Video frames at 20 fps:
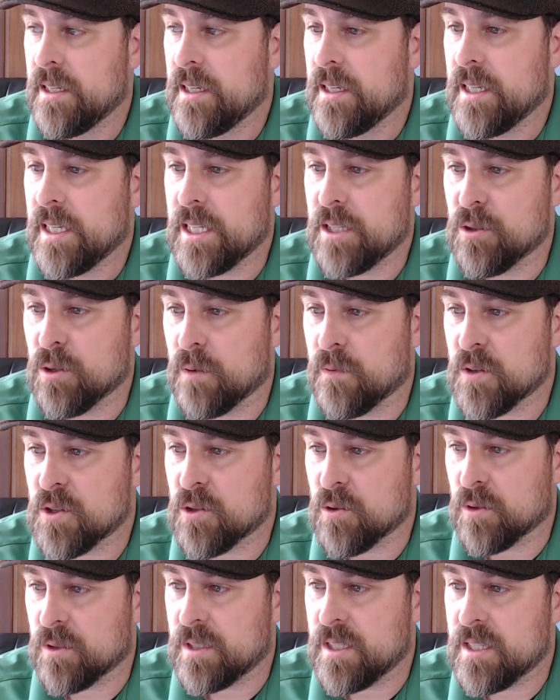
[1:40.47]
He drove a
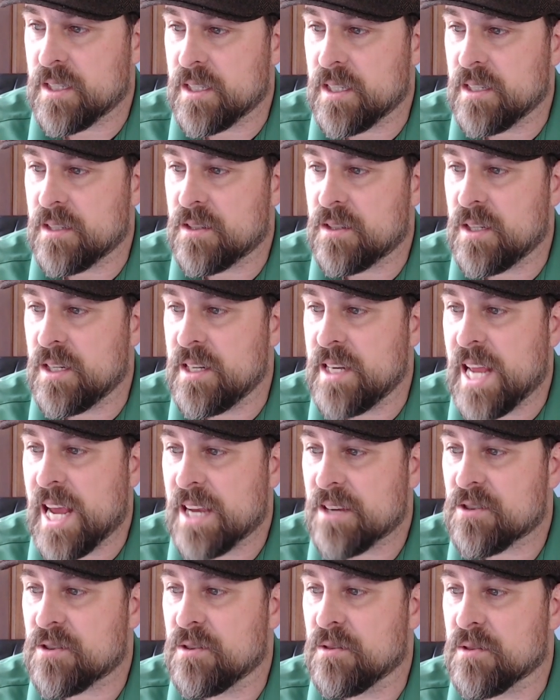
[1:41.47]
short distance to
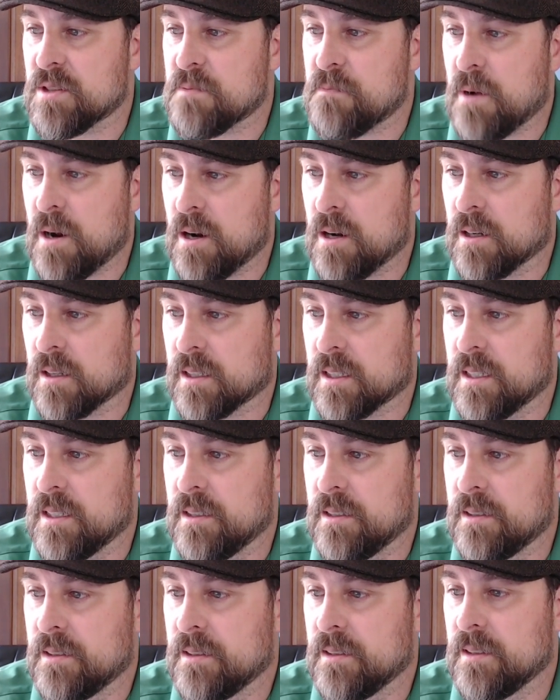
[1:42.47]
Nationals Park,
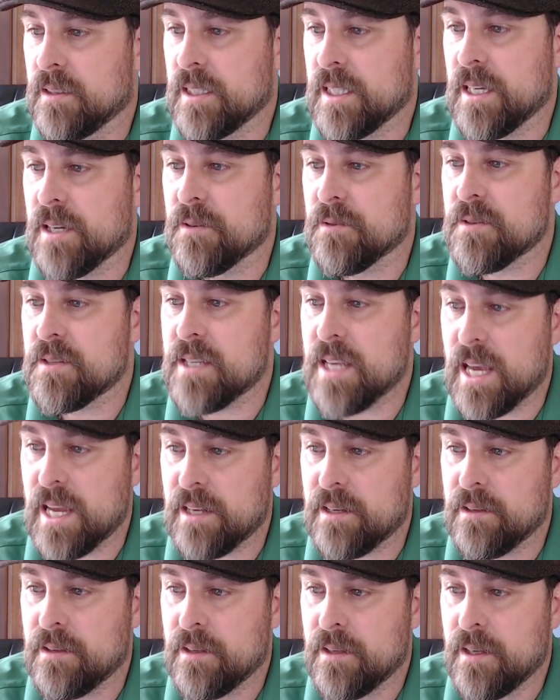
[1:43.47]
Leo
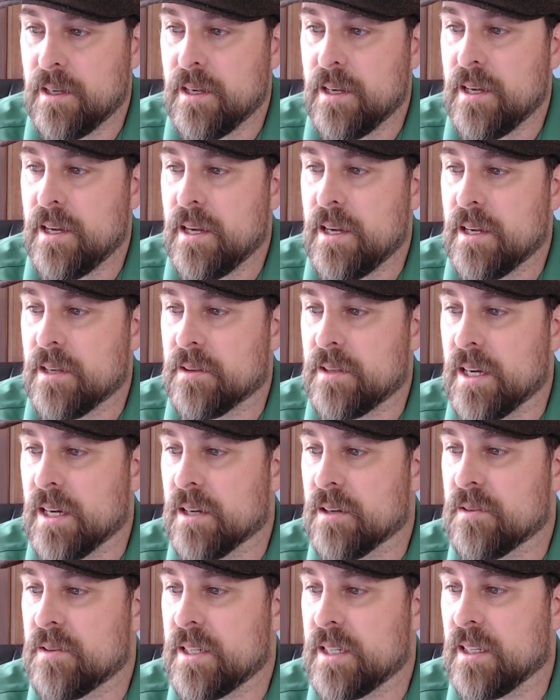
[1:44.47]
said.
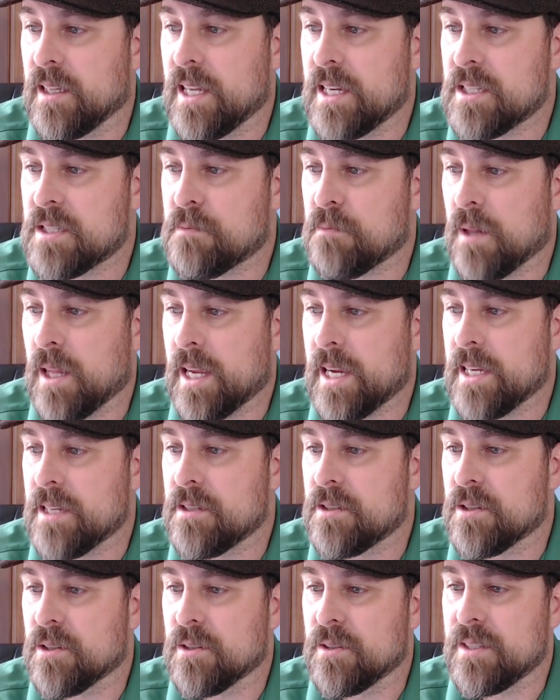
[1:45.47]
There, the alleged
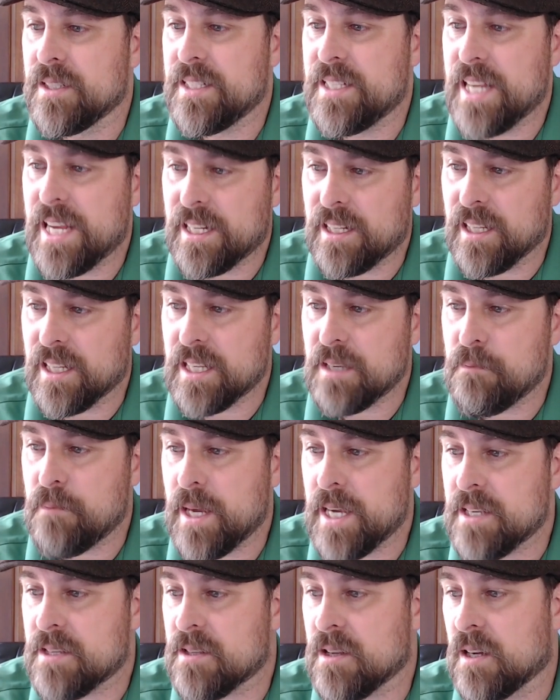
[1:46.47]
plan turned deadly,
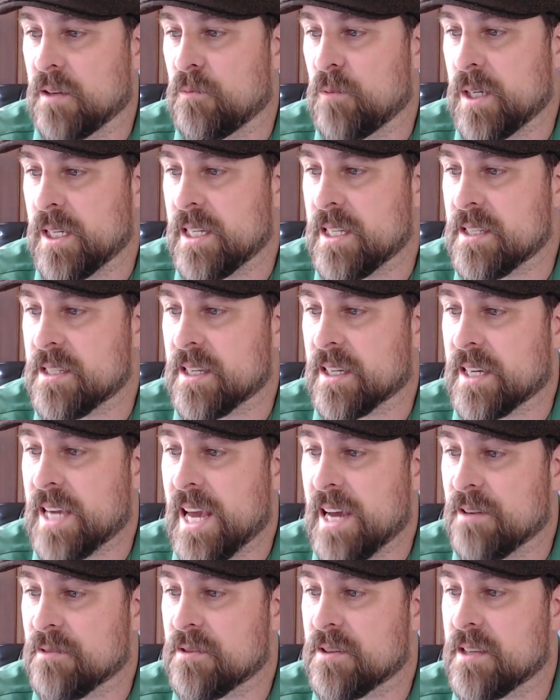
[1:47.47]
based on witness
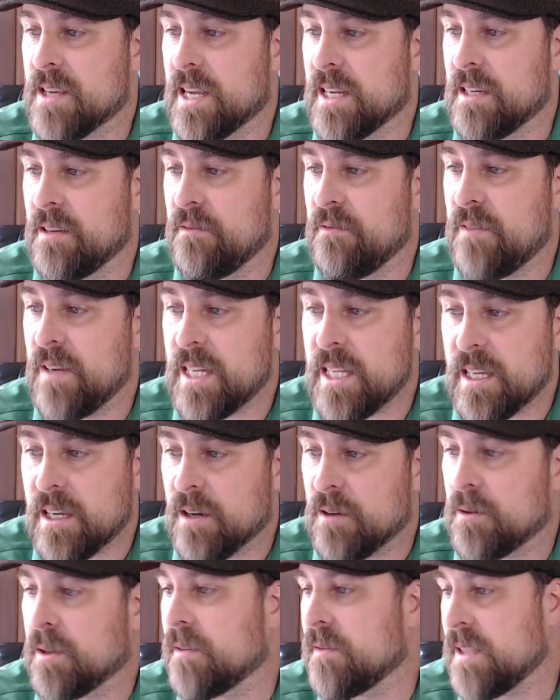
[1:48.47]
accounts and a
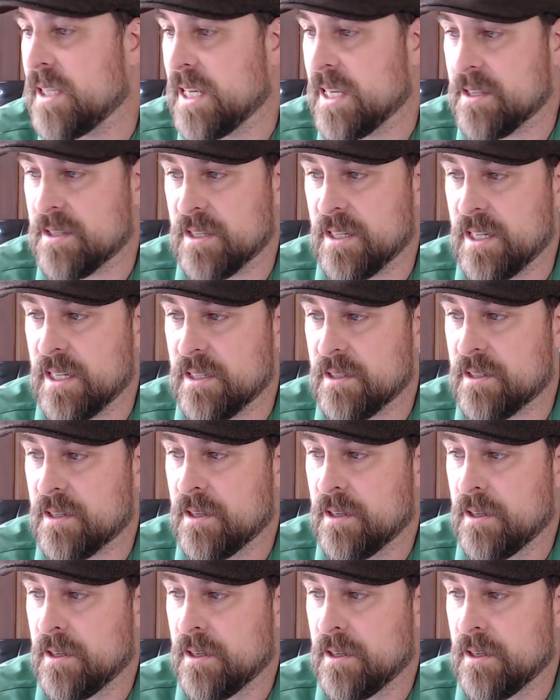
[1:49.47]
video of the incident.